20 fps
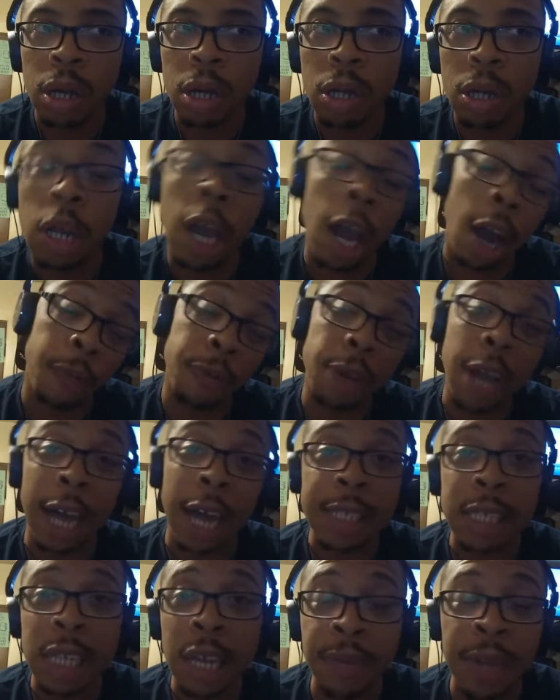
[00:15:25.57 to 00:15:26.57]
yeah, if you got
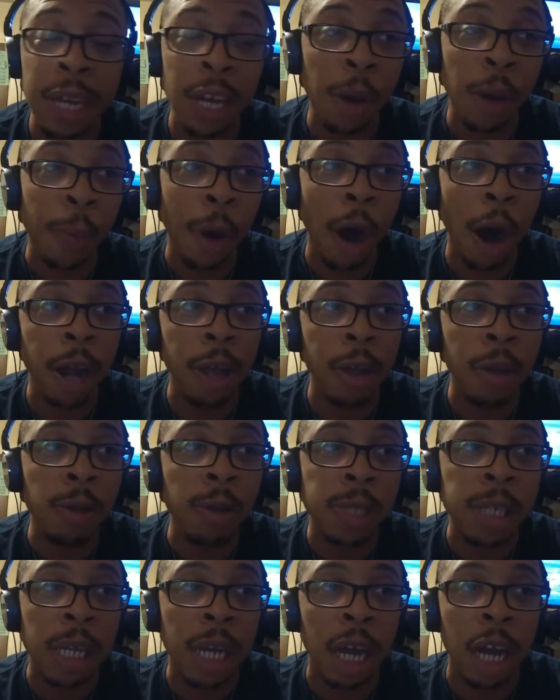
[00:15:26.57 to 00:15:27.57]
a TV nearby, you're
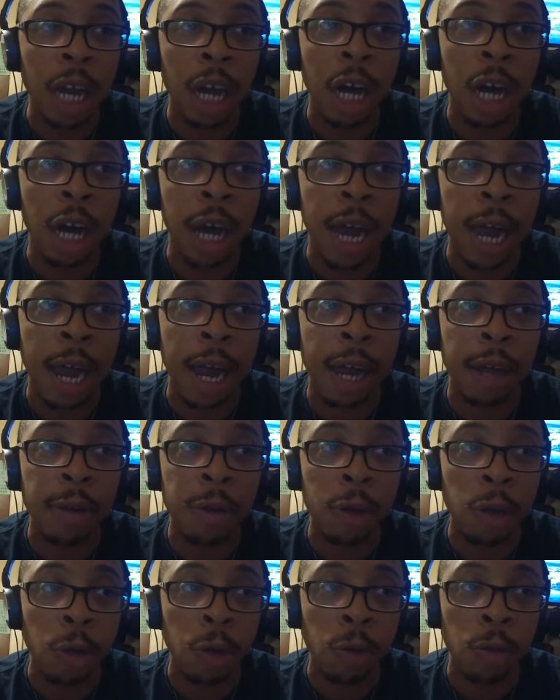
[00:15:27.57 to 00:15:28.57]
using a uh,
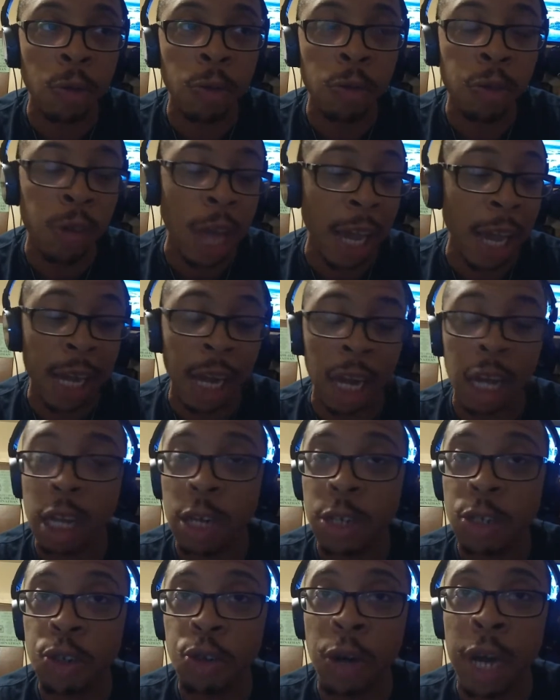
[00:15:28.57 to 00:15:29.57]
you, are taking a
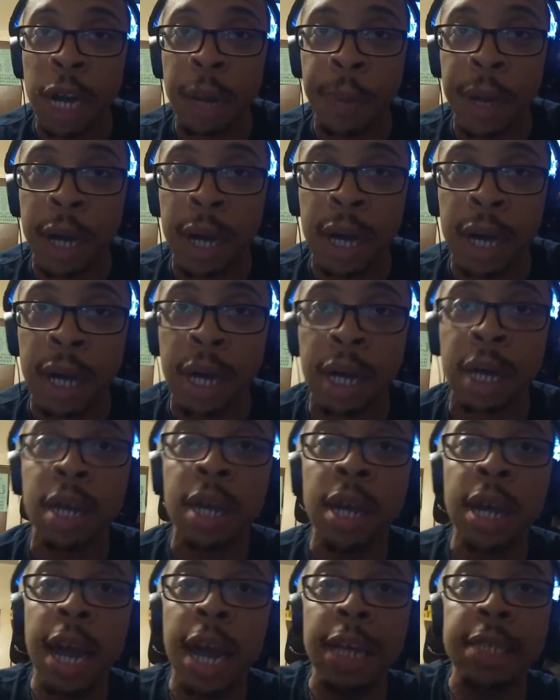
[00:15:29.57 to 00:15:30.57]
Clearstream uh
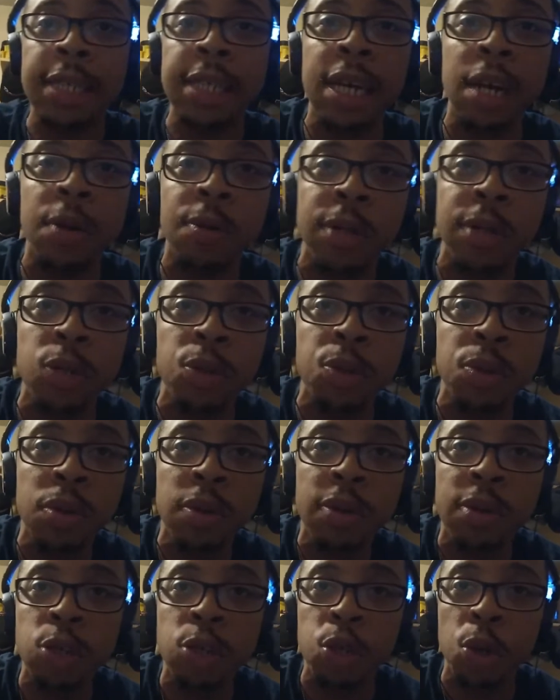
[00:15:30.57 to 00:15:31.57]
antenna with you,
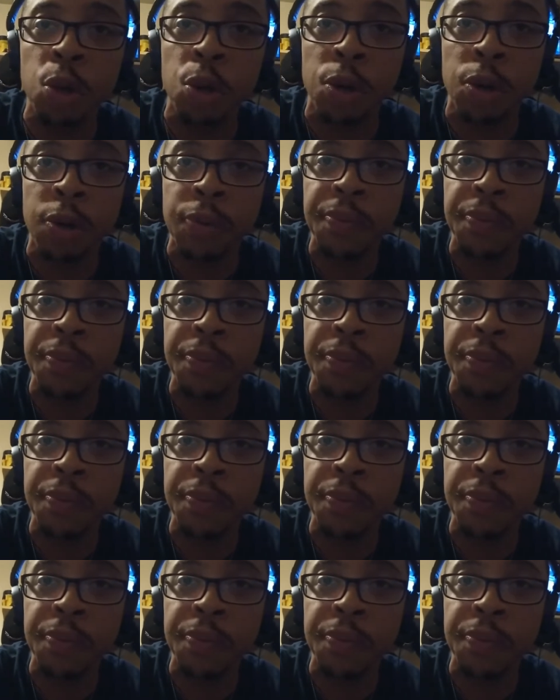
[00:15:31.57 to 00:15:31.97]
sure."